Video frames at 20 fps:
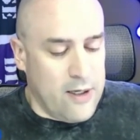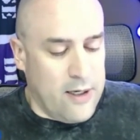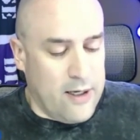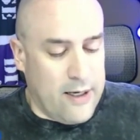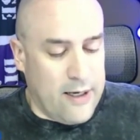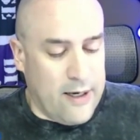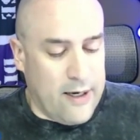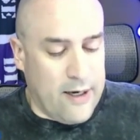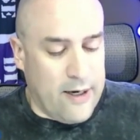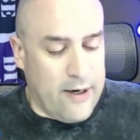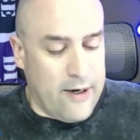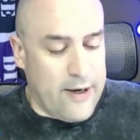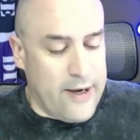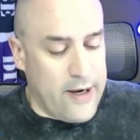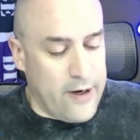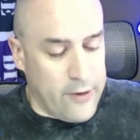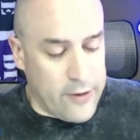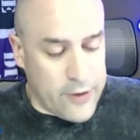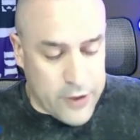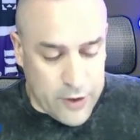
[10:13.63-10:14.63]

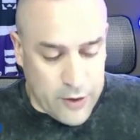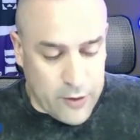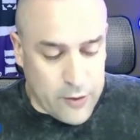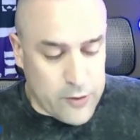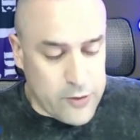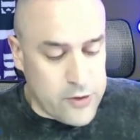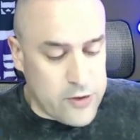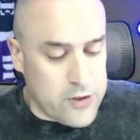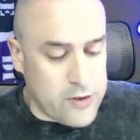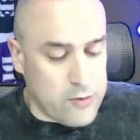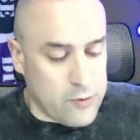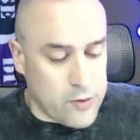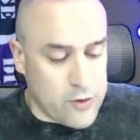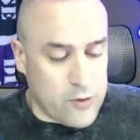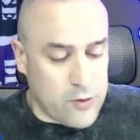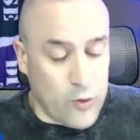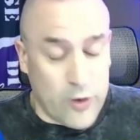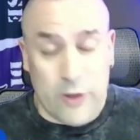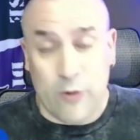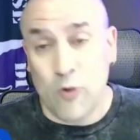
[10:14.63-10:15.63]
Aaron Jones was
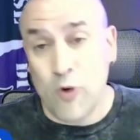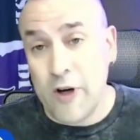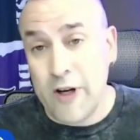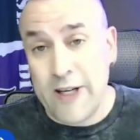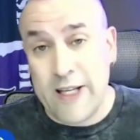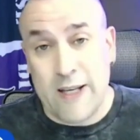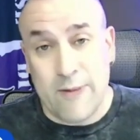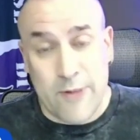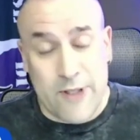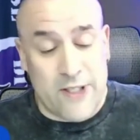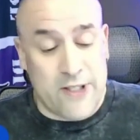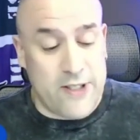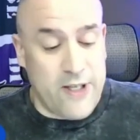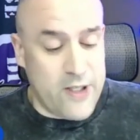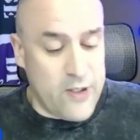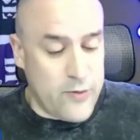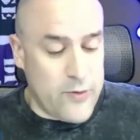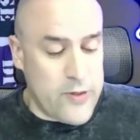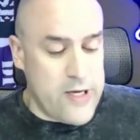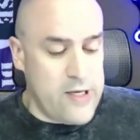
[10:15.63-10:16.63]
21. He missed
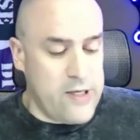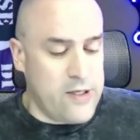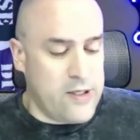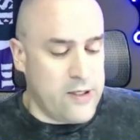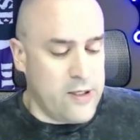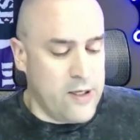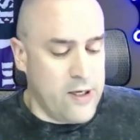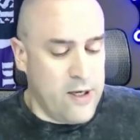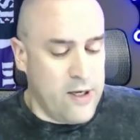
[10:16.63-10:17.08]
6 weeks.